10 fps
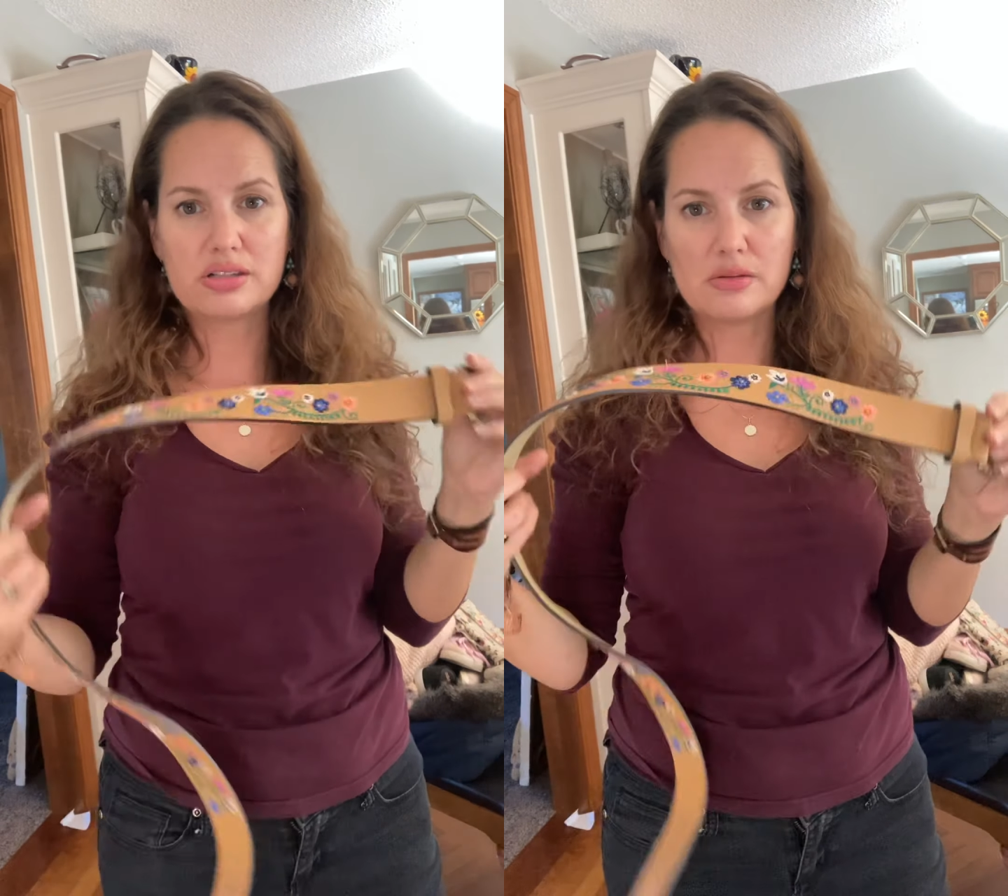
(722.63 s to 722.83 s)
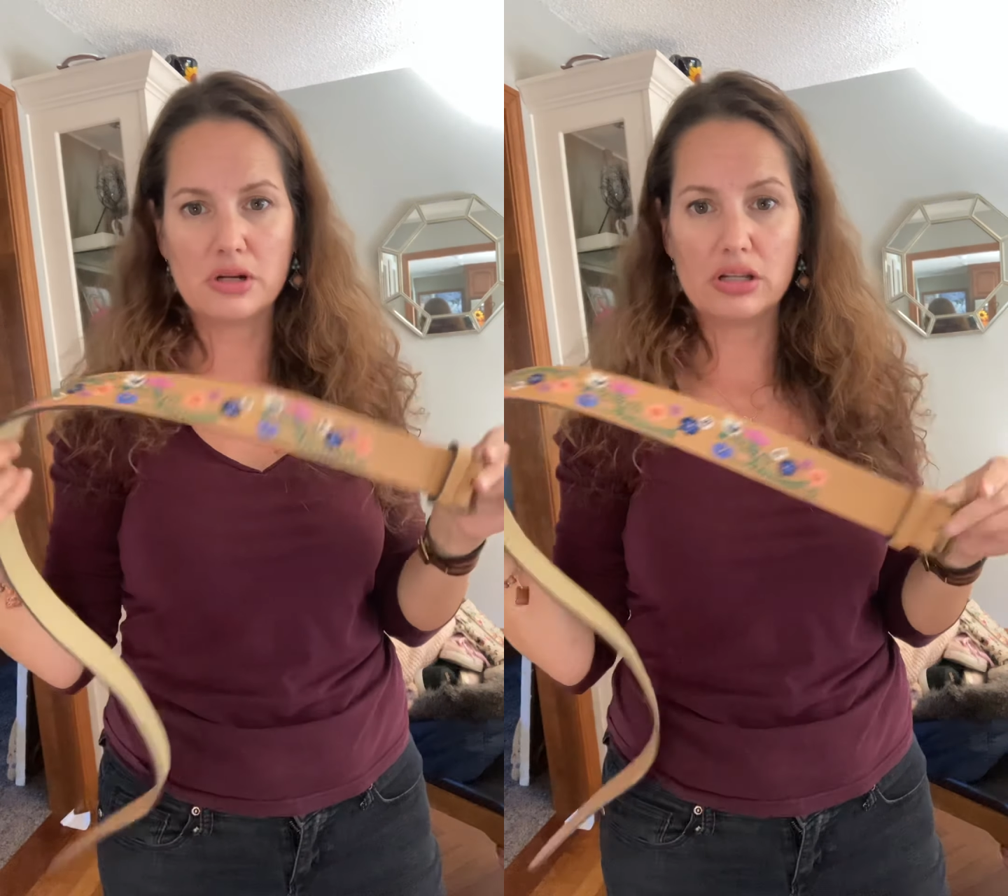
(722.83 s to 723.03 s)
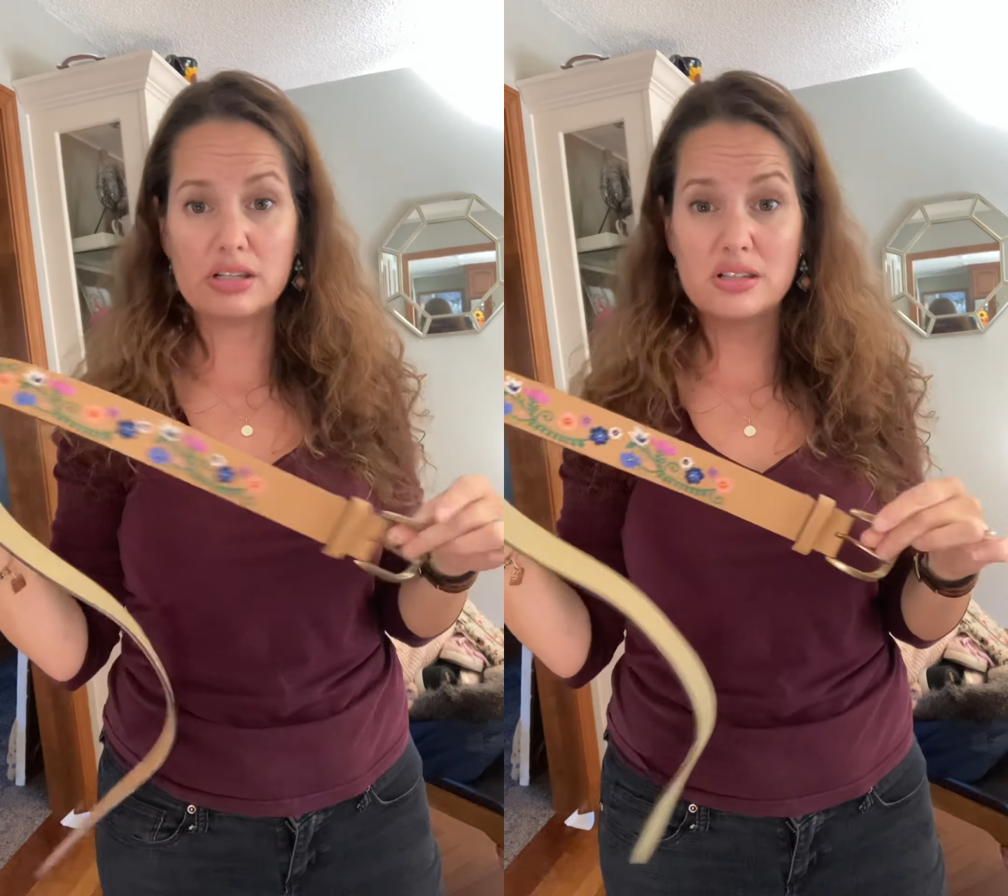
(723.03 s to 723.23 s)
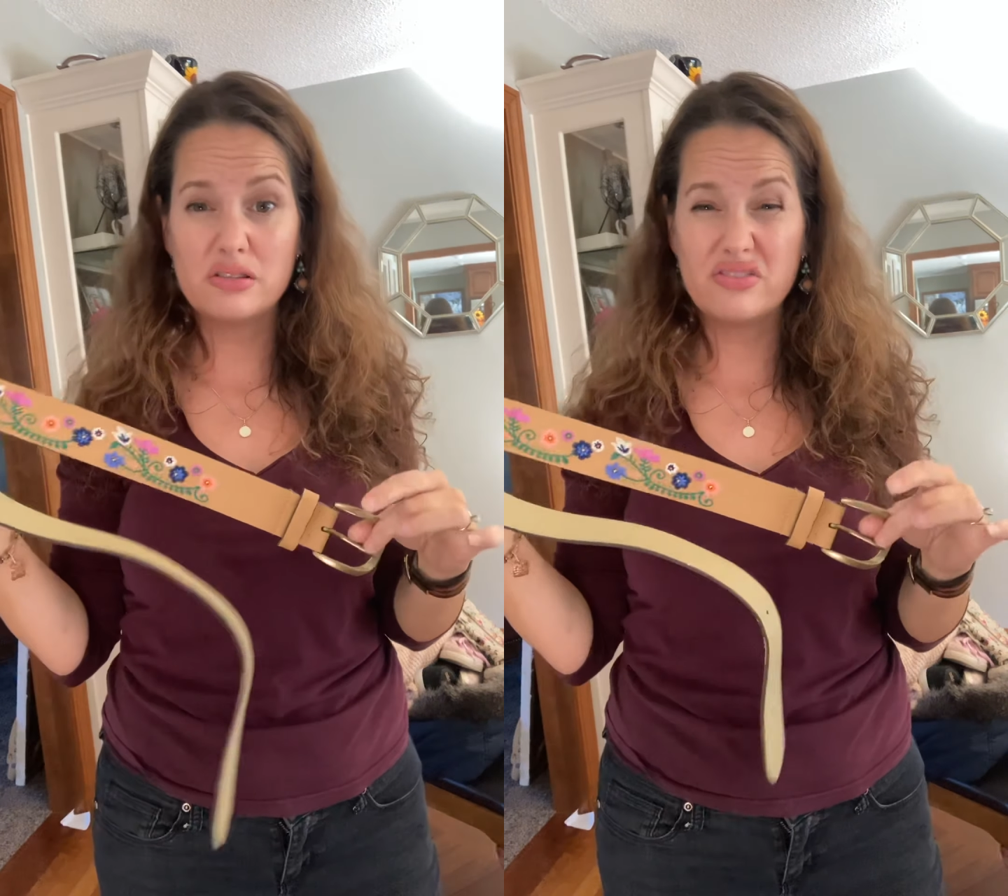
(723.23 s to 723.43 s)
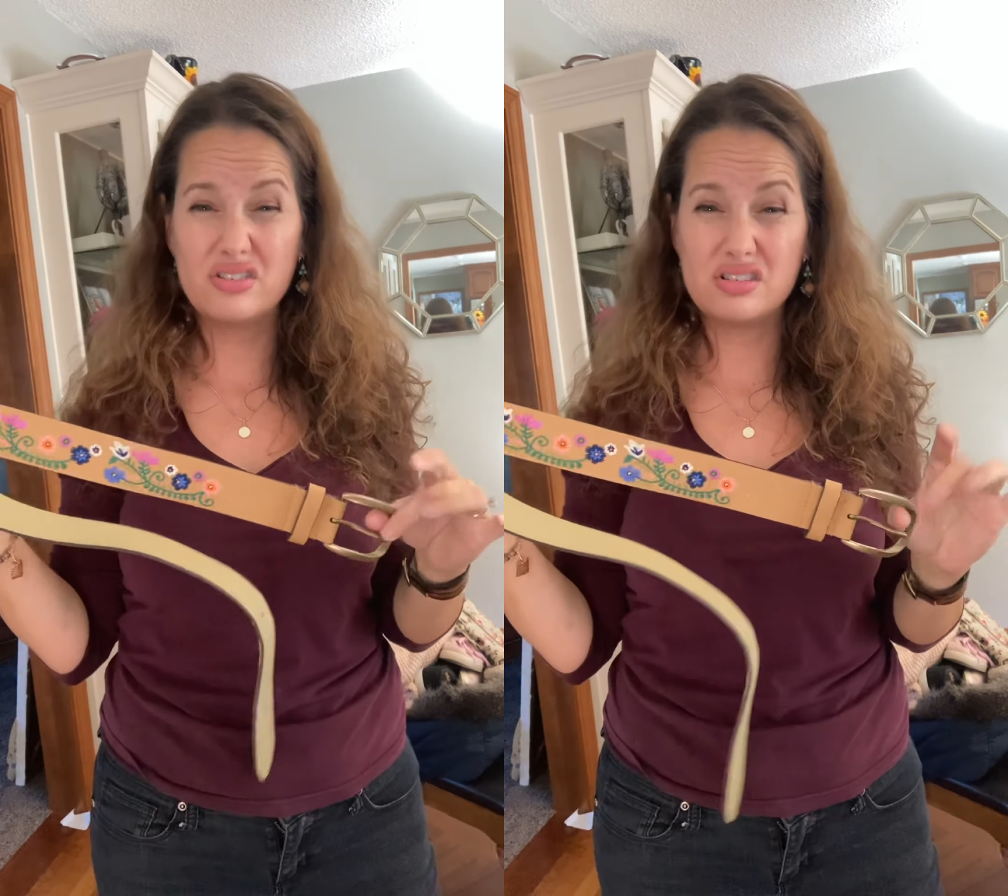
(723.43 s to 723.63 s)
I'm gonna list it
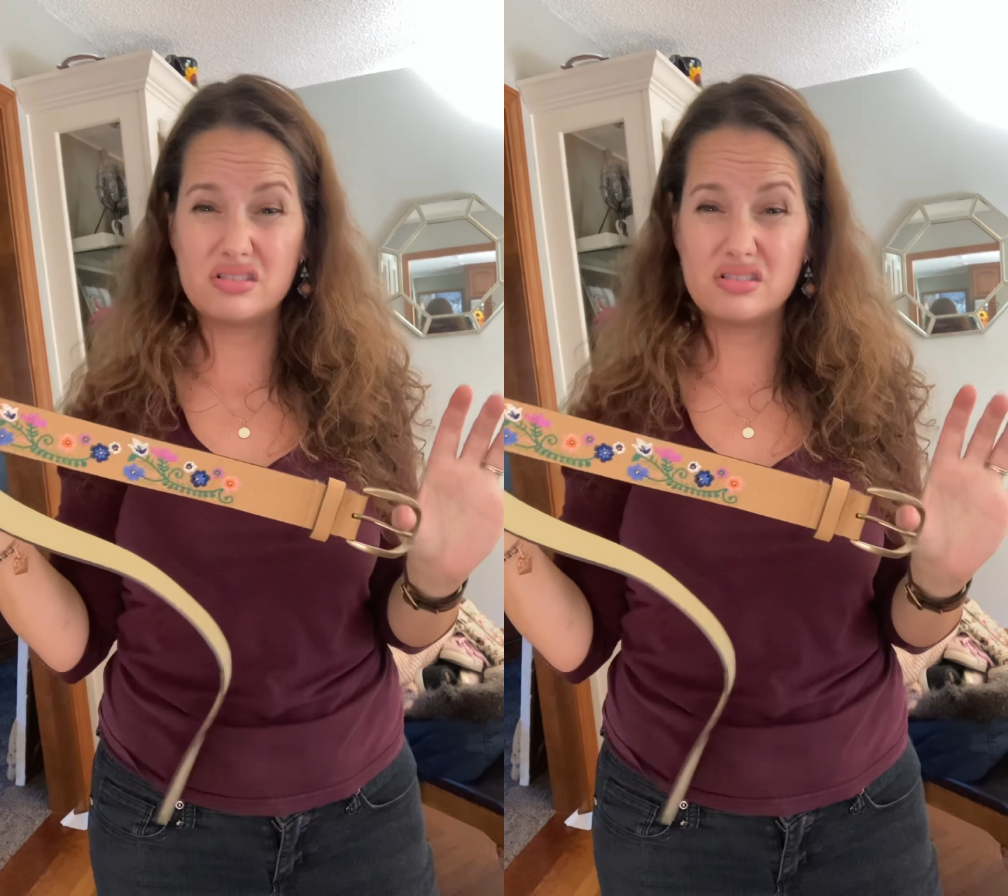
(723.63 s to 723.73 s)
for